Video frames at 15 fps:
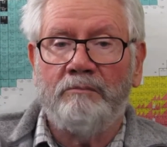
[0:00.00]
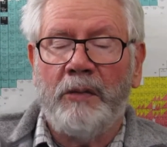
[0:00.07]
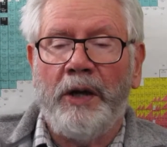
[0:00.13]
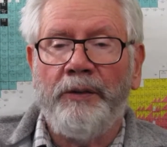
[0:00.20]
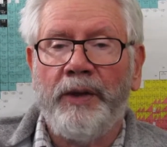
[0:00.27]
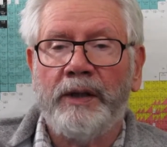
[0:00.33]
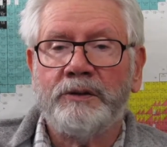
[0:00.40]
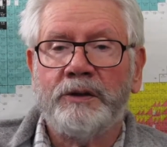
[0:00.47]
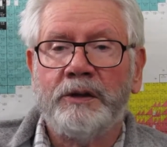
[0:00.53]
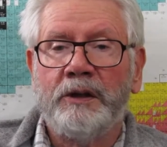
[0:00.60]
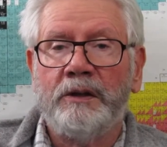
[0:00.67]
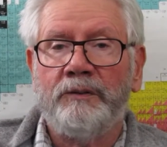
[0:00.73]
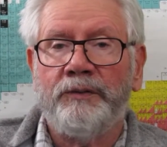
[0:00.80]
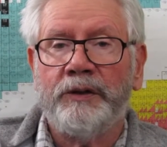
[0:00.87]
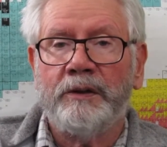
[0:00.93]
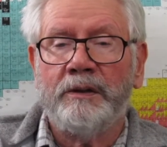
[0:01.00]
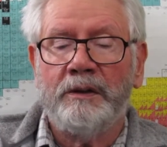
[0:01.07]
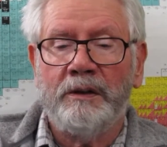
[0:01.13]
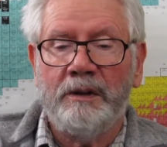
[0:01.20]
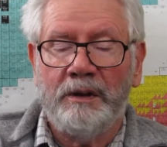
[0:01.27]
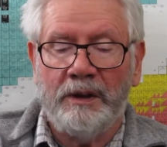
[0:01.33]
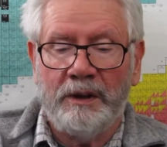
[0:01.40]
and that's the end of it.
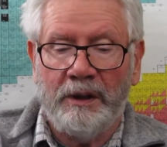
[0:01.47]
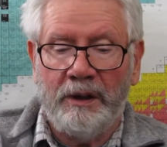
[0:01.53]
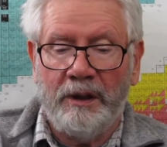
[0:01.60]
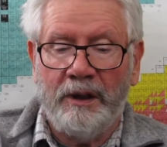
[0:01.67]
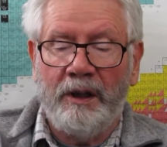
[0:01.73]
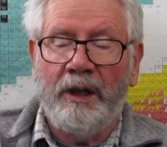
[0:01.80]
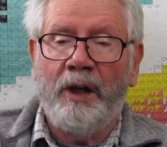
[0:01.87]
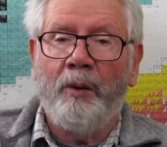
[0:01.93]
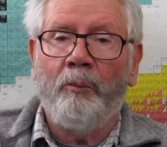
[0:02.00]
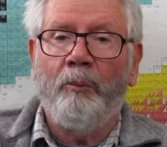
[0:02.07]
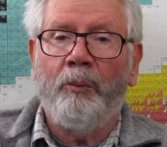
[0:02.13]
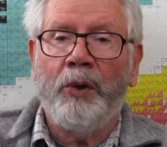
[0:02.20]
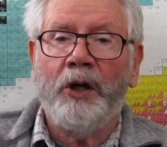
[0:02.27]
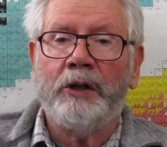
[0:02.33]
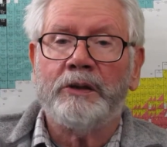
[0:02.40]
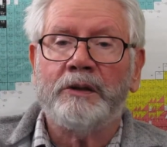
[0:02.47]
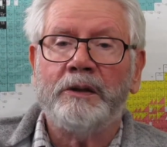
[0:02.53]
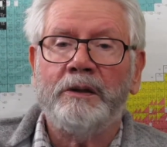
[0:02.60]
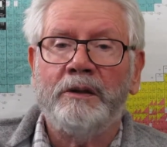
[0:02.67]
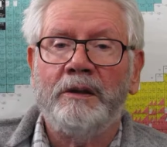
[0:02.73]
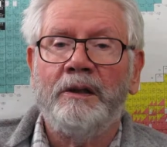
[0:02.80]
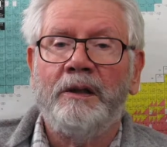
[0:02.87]
But
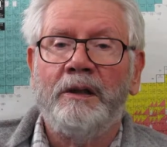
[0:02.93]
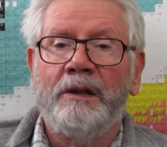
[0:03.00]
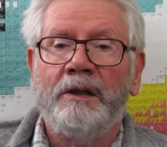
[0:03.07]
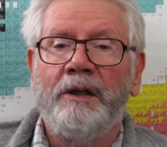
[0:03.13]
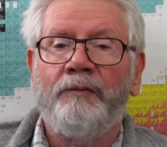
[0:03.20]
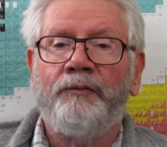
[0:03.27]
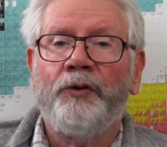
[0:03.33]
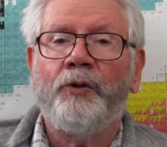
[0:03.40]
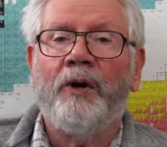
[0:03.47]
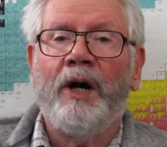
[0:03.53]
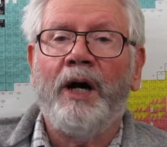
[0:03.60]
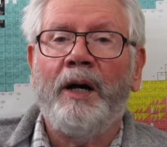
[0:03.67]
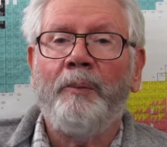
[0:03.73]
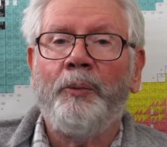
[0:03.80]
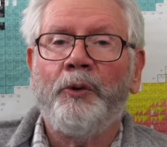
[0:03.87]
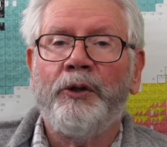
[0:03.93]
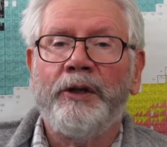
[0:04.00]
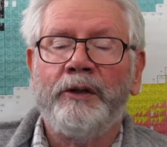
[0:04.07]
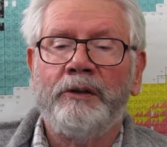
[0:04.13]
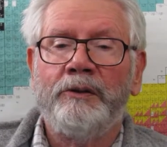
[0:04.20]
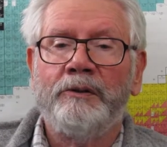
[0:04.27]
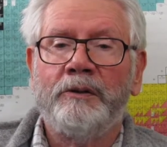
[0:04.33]
if you
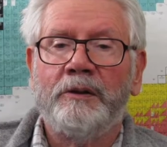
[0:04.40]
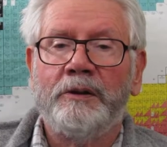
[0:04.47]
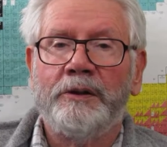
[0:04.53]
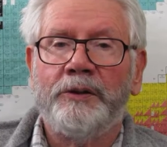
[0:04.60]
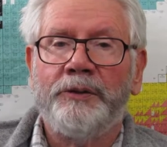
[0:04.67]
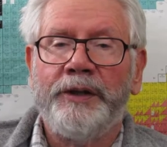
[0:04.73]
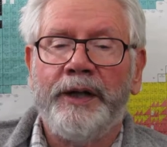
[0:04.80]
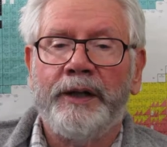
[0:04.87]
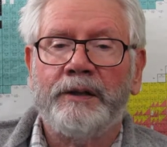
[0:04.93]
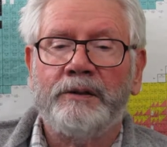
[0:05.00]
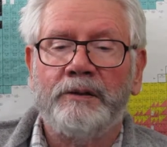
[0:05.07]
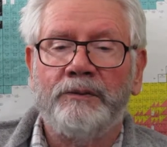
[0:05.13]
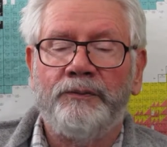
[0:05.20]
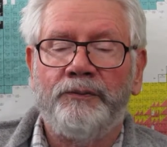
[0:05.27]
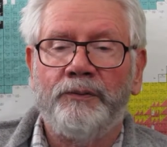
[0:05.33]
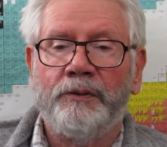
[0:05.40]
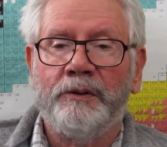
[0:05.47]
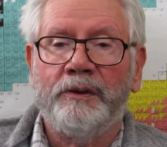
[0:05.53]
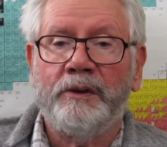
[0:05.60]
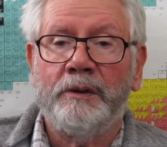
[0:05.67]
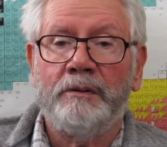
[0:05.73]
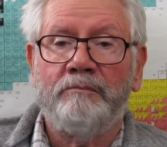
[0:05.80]
operate a nuclear reactor
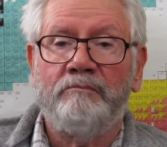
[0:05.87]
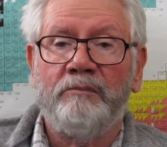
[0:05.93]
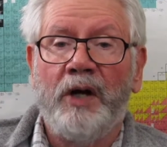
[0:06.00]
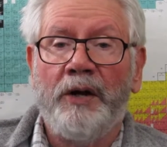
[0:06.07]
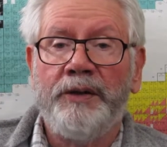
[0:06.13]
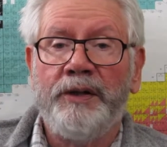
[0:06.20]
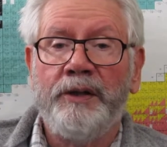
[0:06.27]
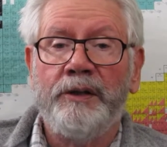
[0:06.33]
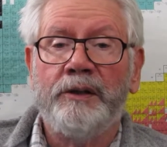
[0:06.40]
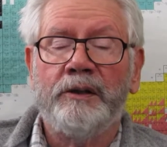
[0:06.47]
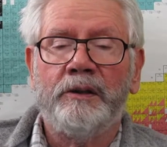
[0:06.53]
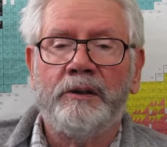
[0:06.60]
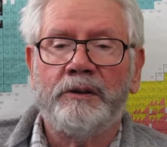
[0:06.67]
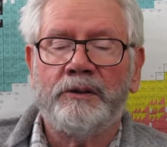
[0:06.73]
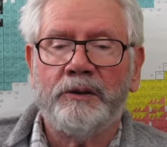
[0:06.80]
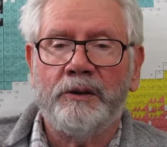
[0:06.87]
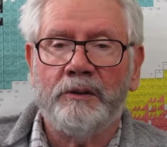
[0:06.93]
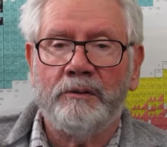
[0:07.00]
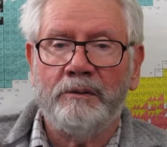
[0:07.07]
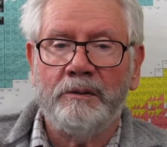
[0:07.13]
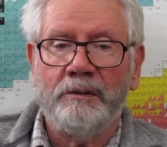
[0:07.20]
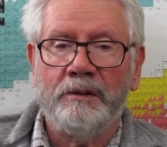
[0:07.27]
for a year or
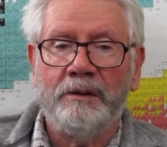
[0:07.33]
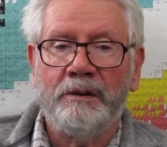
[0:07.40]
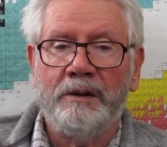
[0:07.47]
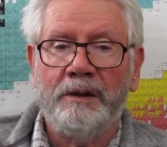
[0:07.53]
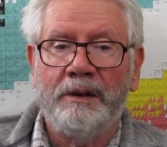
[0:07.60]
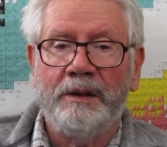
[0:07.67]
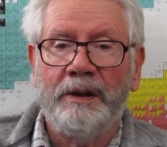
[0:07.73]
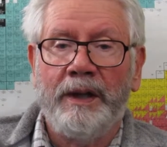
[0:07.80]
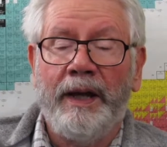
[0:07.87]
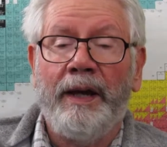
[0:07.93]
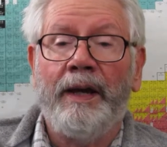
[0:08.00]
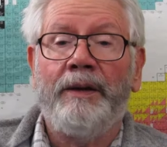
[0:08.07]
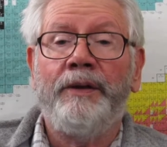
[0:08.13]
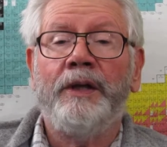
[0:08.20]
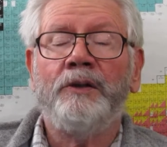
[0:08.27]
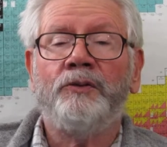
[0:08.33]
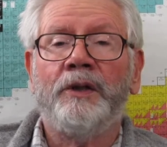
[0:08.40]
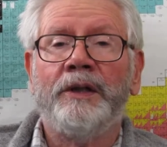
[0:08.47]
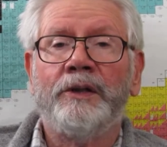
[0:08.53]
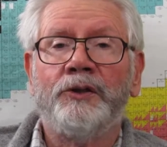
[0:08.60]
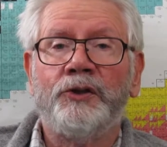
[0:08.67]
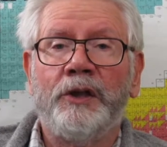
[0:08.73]
so and then
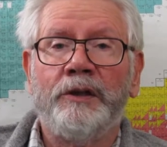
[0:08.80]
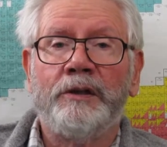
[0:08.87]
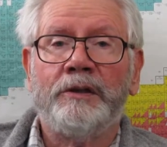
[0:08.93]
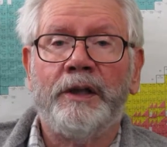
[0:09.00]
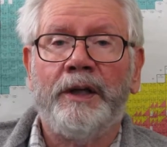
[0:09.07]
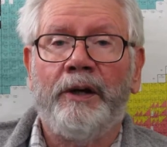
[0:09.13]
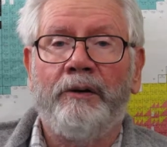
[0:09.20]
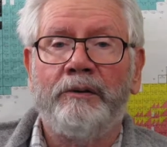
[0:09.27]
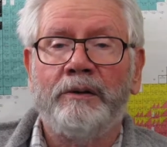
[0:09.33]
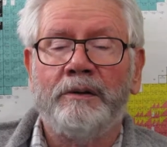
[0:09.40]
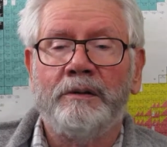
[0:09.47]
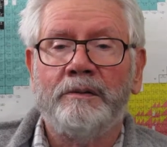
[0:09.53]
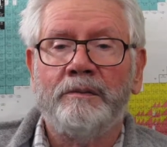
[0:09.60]
try to shut it down,